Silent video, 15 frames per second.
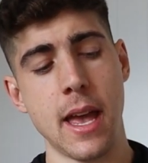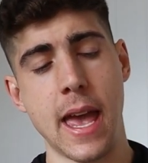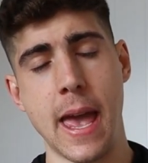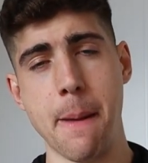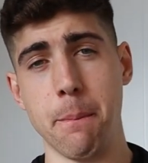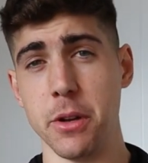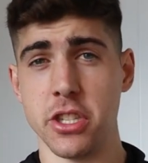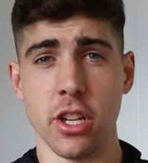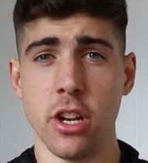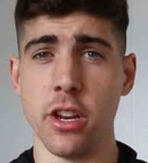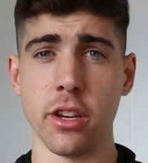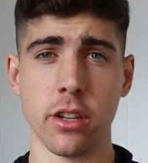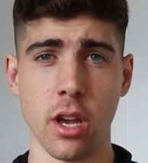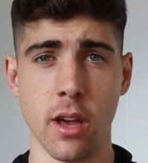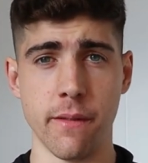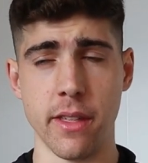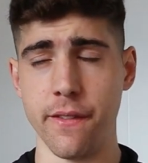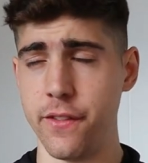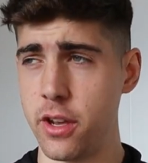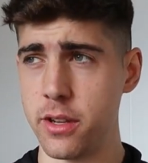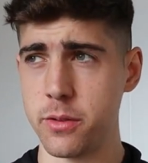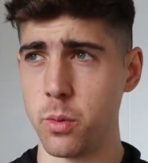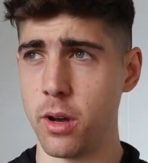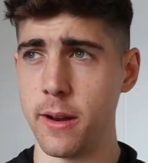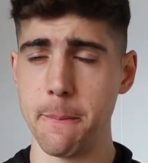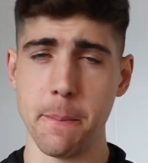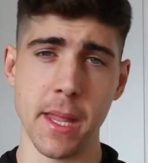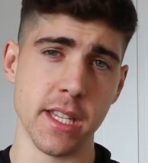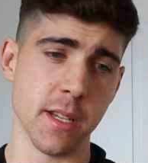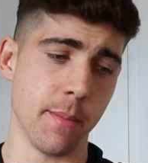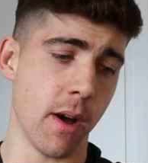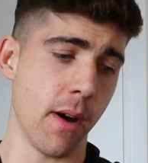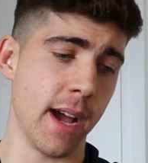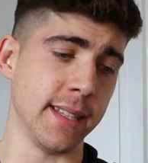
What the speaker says: But it's a learning curve. The first one is about